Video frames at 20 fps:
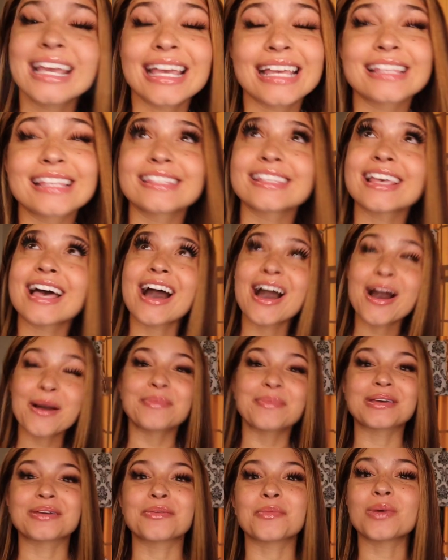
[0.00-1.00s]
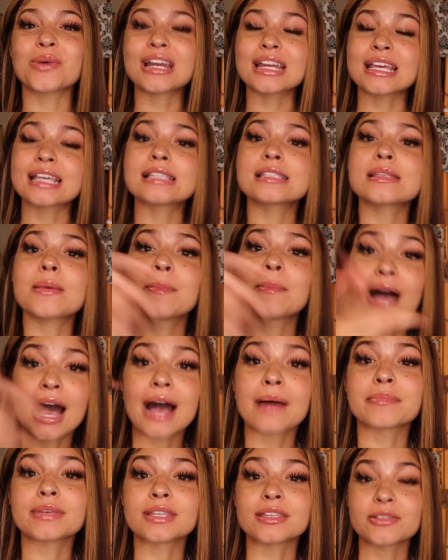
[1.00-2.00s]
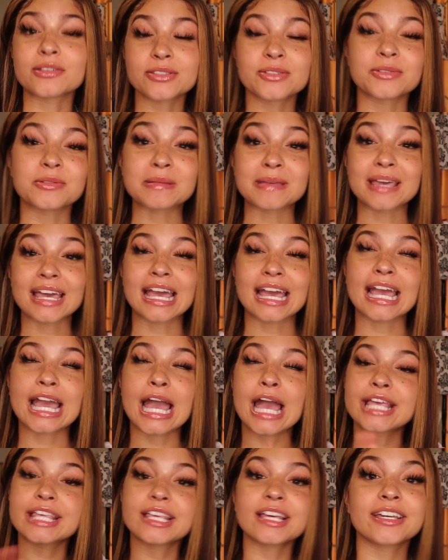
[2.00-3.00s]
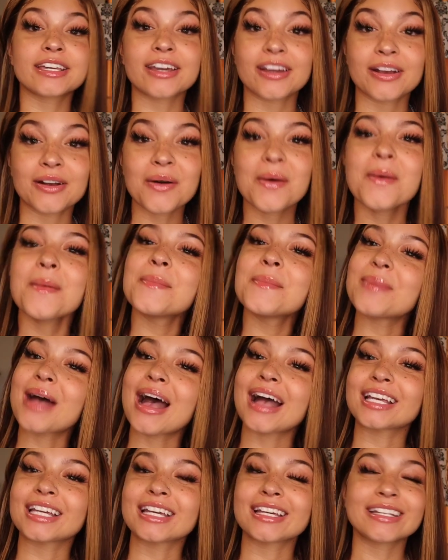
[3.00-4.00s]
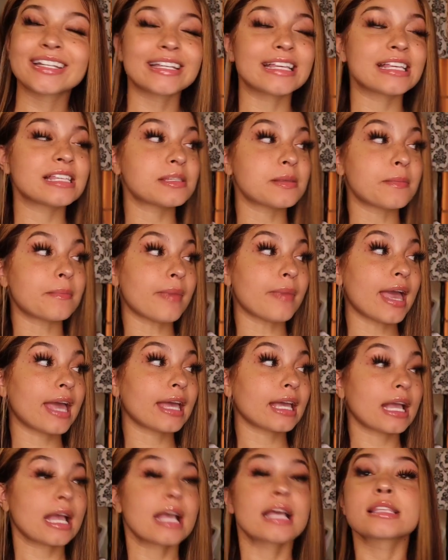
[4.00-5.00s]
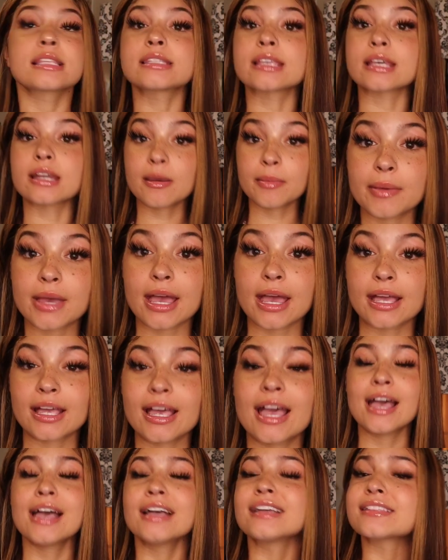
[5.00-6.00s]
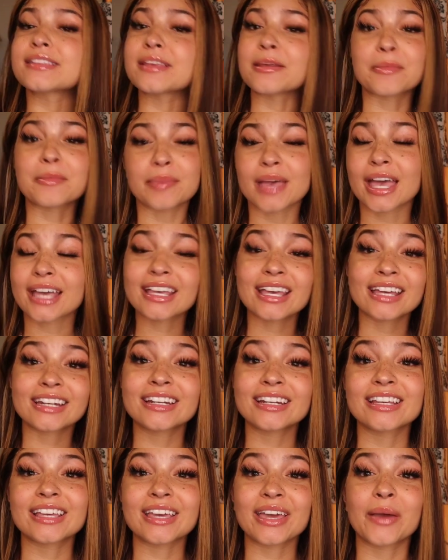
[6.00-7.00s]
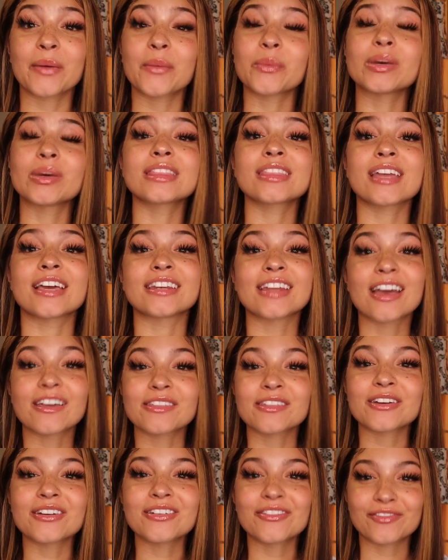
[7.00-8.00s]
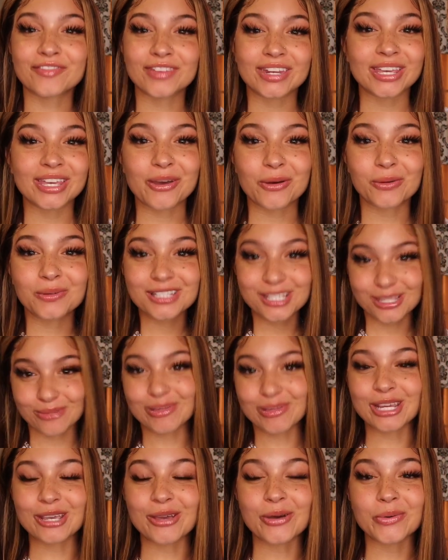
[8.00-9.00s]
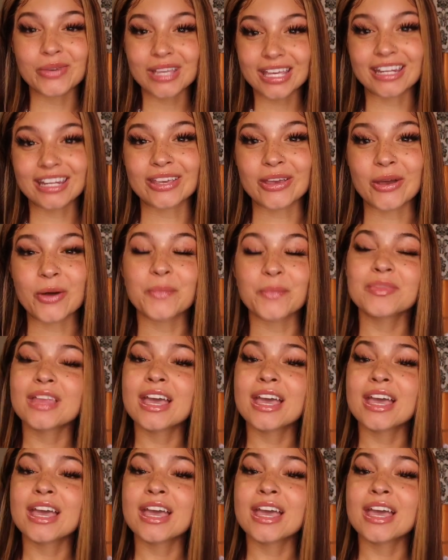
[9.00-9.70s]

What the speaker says: is up and what is popping, you two gang? Your girl, Maya, is back. To the back at it again with another video schmidio idio.